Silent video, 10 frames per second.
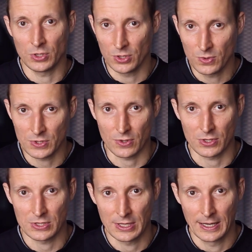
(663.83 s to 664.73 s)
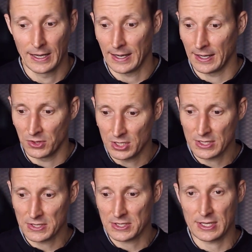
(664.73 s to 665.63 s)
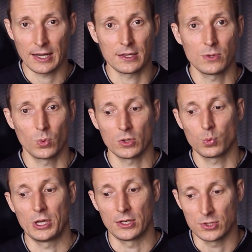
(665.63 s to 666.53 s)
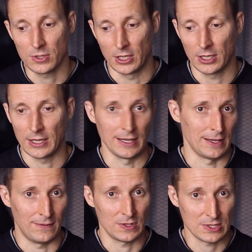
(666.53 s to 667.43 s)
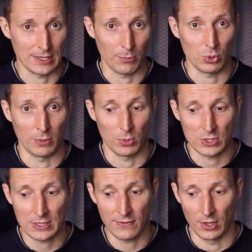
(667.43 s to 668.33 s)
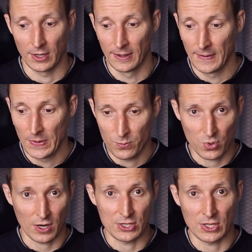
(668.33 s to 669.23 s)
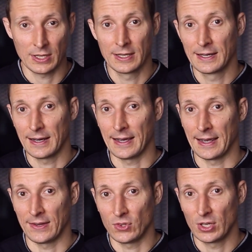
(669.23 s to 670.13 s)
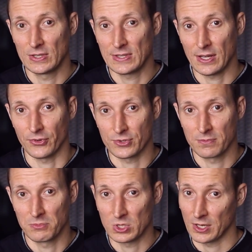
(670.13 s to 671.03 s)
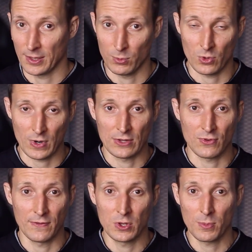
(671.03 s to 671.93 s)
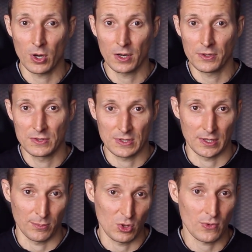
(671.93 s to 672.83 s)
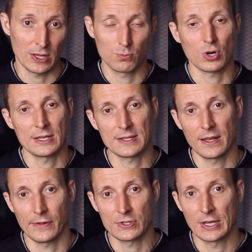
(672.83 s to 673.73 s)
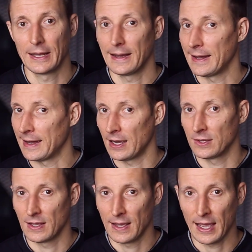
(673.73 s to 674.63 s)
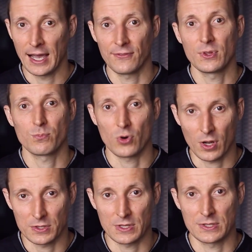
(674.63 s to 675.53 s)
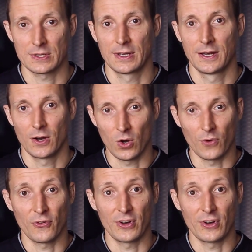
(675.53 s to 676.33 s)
users. And this is exactly what we are doing in step number 7, pricing and sales. Set up the right revenue model, set up the right price levels, and have the process of